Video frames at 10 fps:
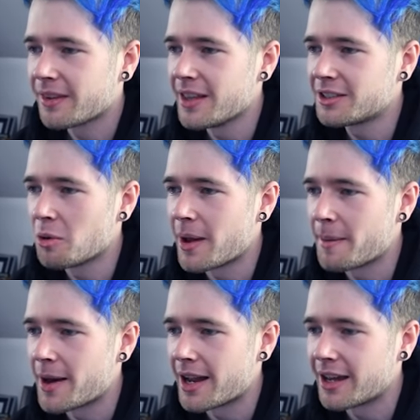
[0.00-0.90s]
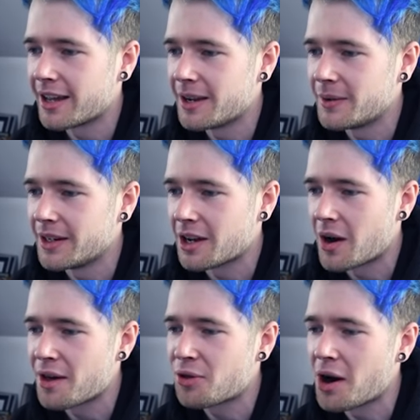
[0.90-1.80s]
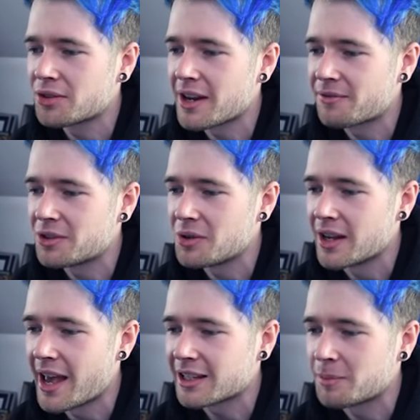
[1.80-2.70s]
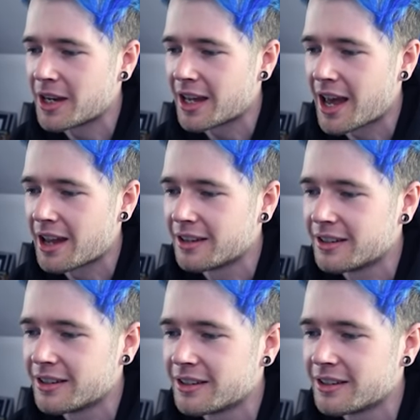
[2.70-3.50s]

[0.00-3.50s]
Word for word: This'll be better. Here we go. I thought I was going to have to do the next bit again.